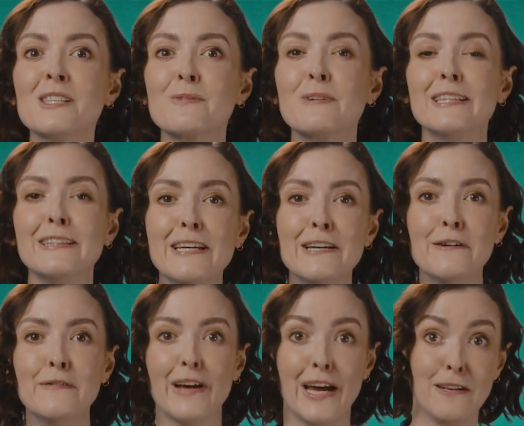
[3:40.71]
we
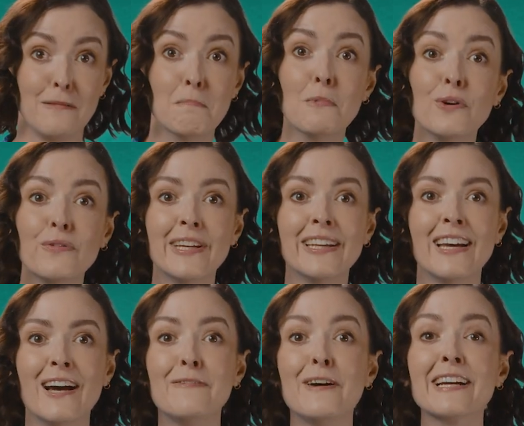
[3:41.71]
live and move in
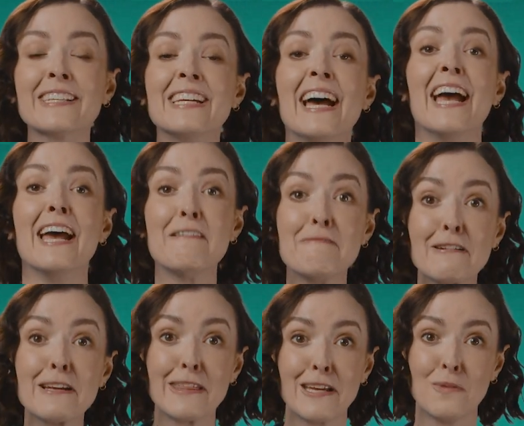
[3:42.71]
affect
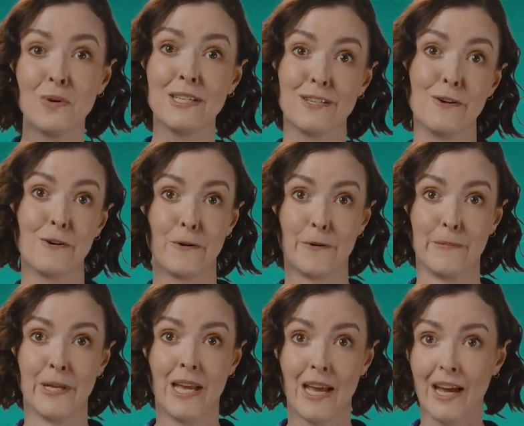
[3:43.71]
everything we do,
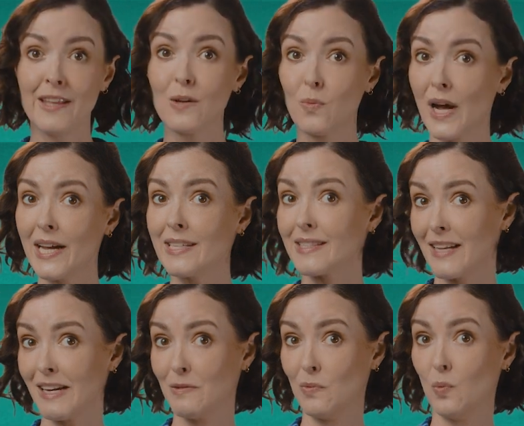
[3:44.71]
and the ways
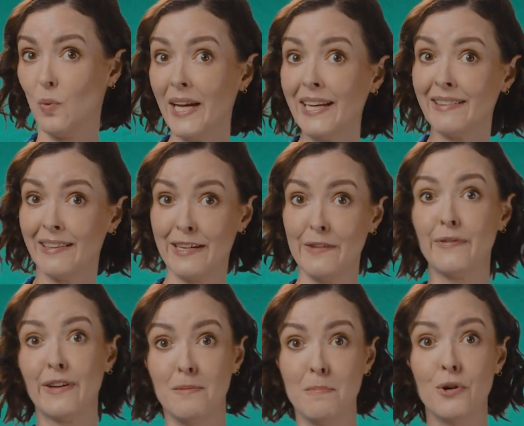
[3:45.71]
that we live
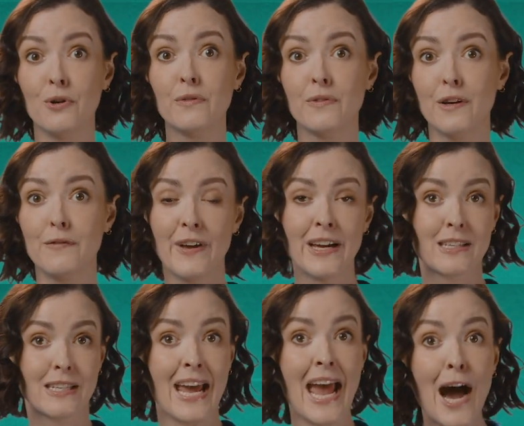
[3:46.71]
and move affect
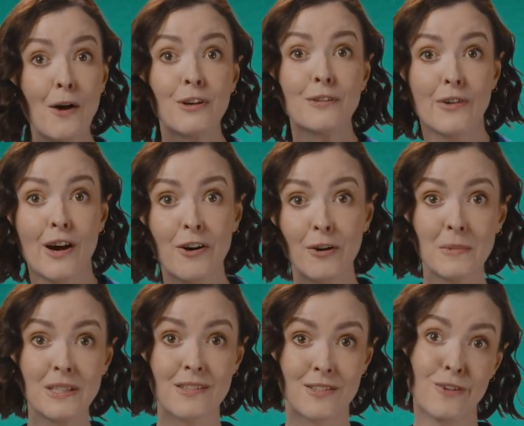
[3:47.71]
our
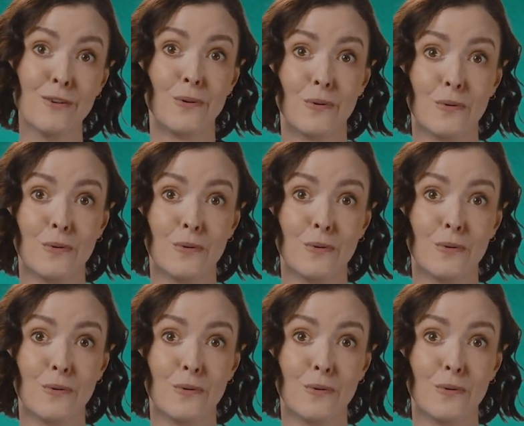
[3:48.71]
environments too.